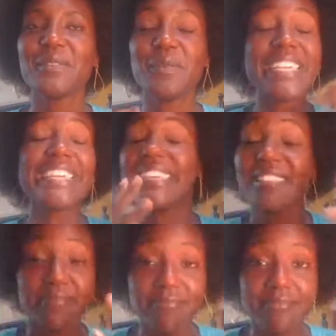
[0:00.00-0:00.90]

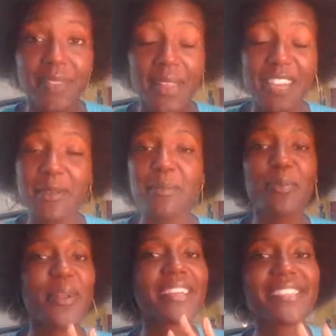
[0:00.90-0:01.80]
we have
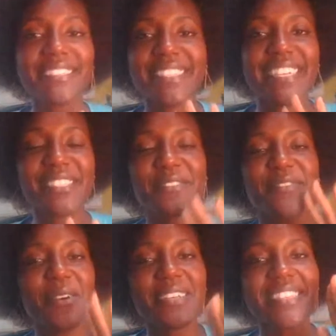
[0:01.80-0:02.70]
been pressing to get to
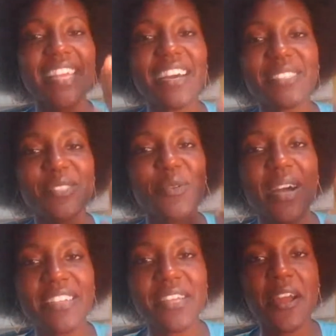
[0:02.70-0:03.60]
4,000
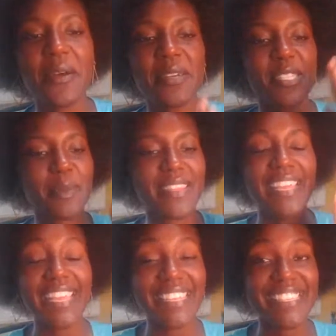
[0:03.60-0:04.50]
watch hours by
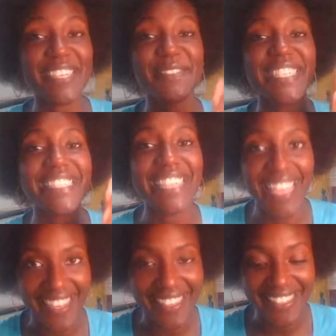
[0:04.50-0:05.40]
the end of
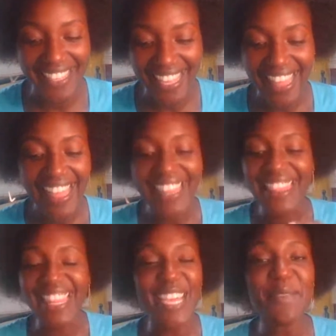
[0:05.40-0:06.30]
today.
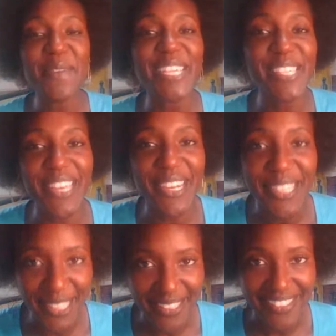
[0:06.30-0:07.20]
Let me
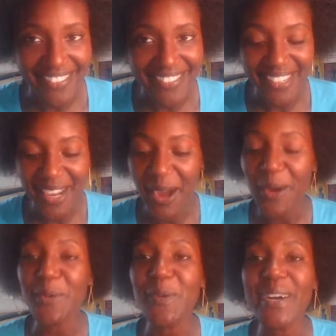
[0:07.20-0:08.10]
show you
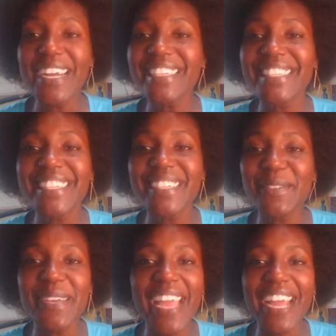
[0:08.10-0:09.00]
what
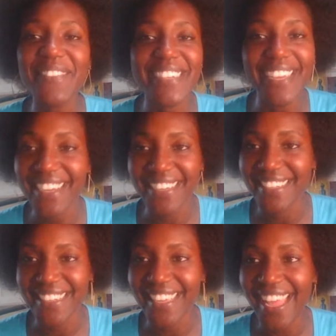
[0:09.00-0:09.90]
we have
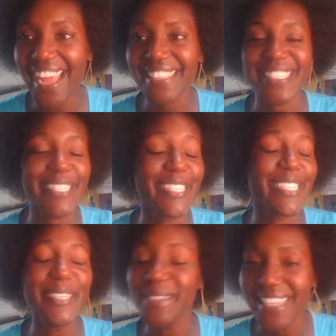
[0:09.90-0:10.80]
done as a
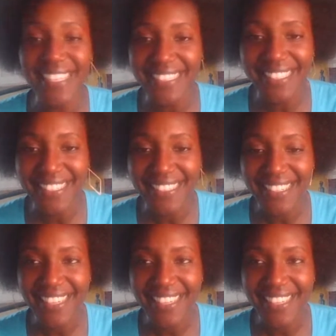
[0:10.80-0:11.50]
unit.